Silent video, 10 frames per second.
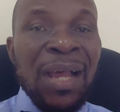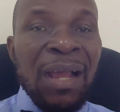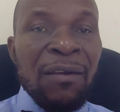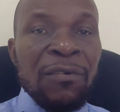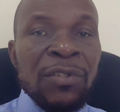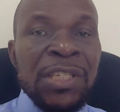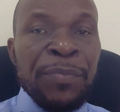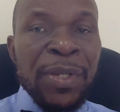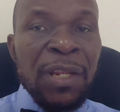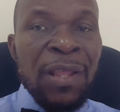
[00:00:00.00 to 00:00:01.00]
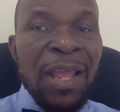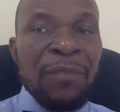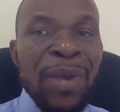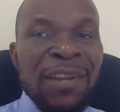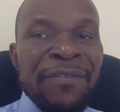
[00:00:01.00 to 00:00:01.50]
are typically
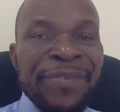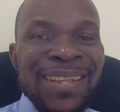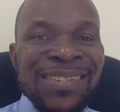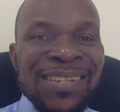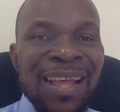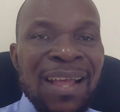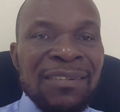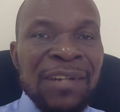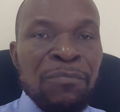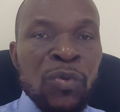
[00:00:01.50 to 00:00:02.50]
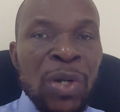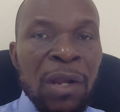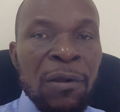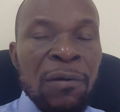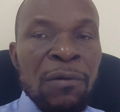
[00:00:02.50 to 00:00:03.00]
held by the First Tier
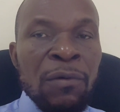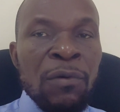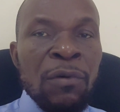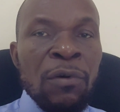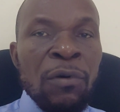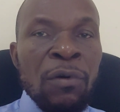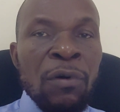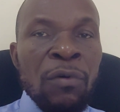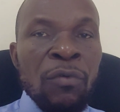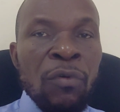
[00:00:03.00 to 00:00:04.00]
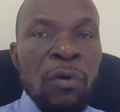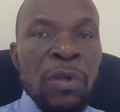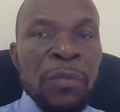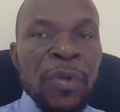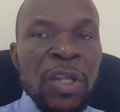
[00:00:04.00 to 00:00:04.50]
Tribunal,
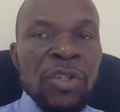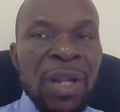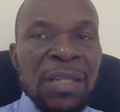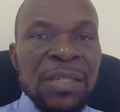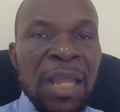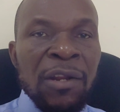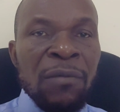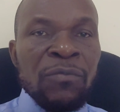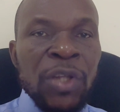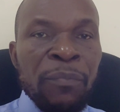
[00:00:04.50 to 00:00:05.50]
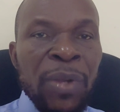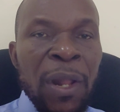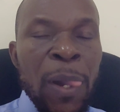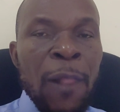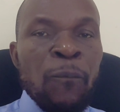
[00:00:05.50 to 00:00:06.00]
Immigration and Asylum
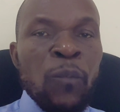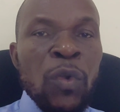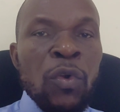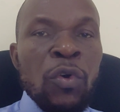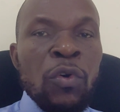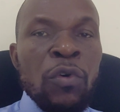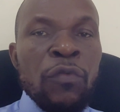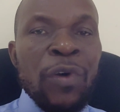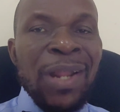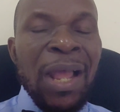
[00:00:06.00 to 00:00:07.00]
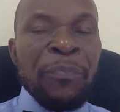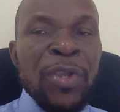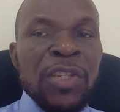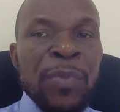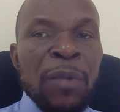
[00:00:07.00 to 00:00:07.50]
Chamber. Further
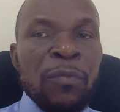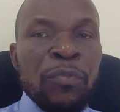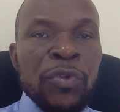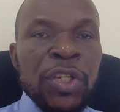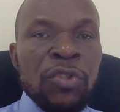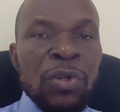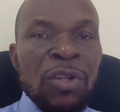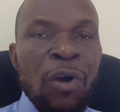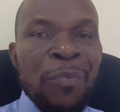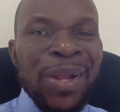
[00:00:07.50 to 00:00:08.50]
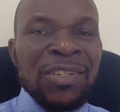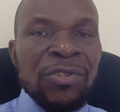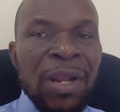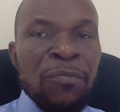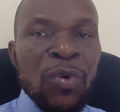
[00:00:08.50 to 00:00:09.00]
appeals may proceed to the Upper
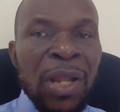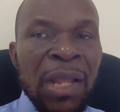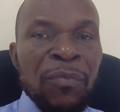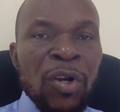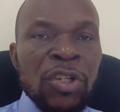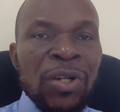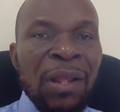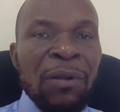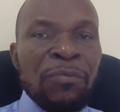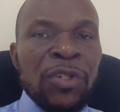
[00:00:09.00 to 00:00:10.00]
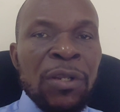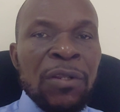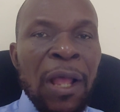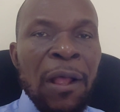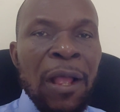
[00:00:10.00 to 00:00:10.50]
Tribunal, Immigration and
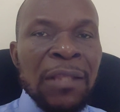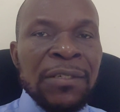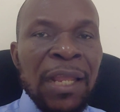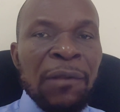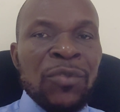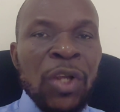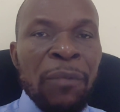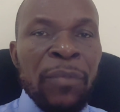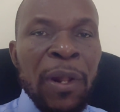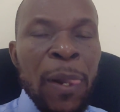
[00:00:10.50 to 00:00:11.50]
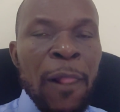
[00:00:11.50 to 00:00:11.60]
Asylum Chamber.